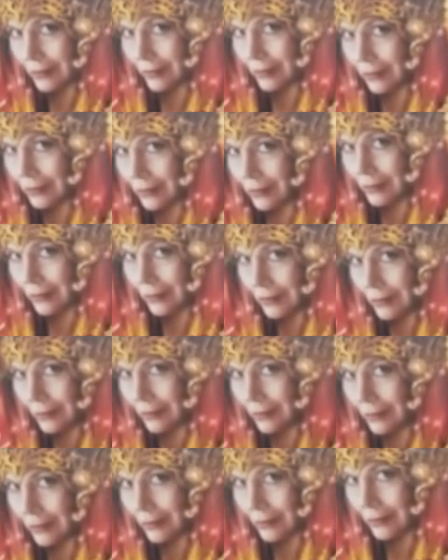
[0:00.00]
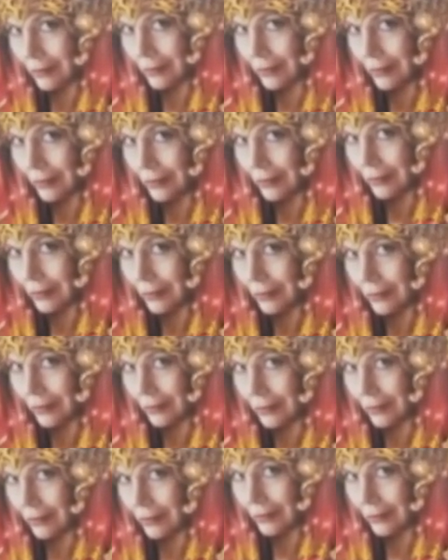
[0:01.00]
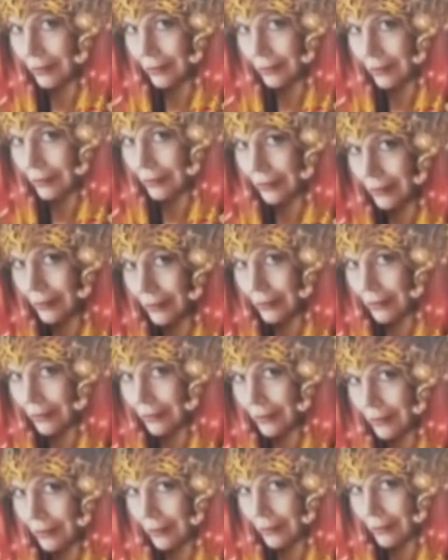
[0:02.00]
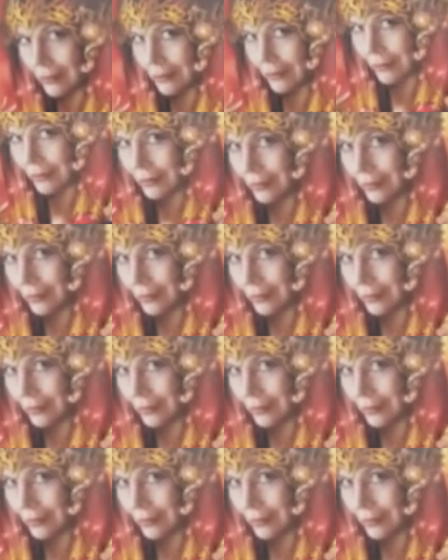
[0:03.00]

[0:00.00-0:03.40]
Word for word: absolutely knows what they're doing, and that's uh, what